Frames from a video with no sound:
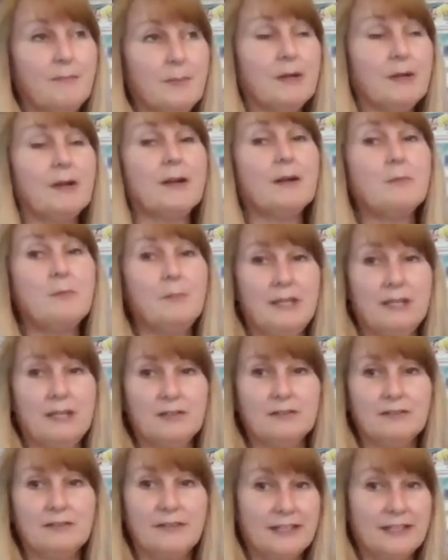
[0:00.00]
per
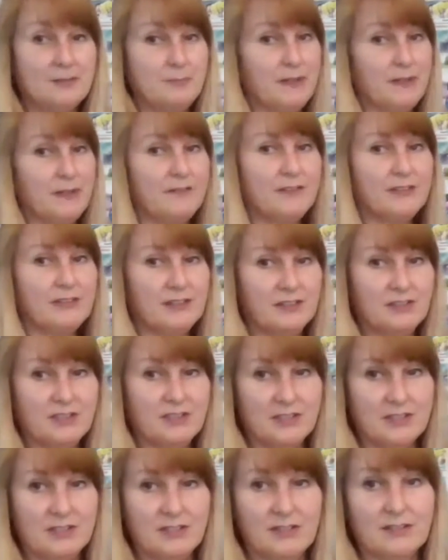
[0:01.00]
meal. That's breakfast, lunch,
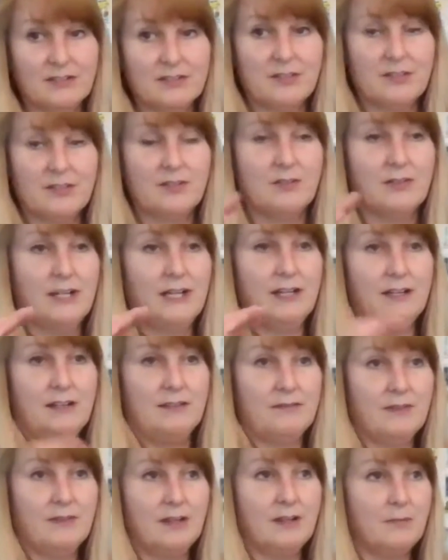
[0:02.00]
and dinner. So
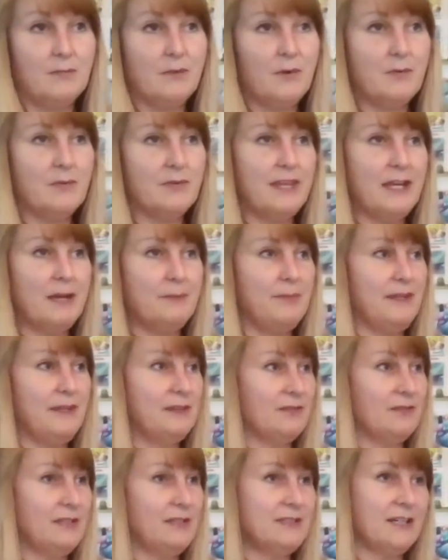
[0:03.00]
um, what would that be
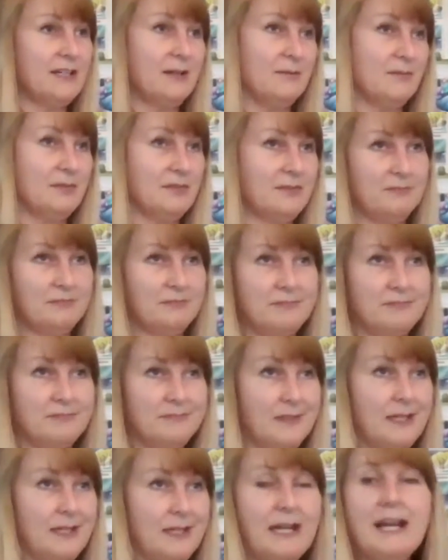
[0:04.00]
three times?
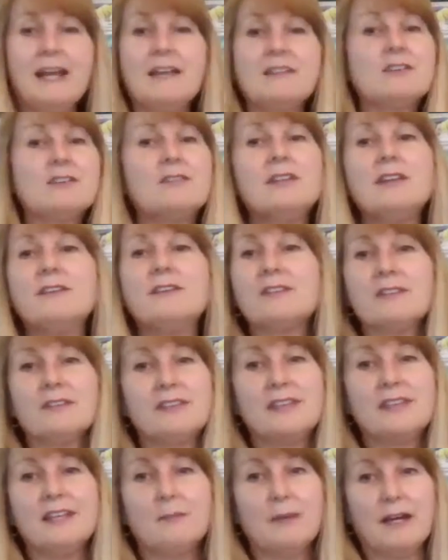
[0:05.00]
Don't even
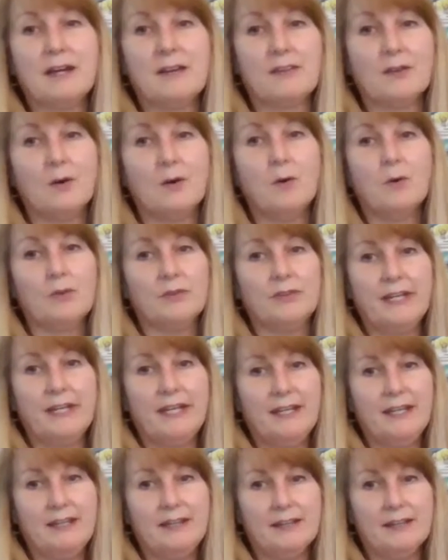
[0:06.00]
think about the whole day.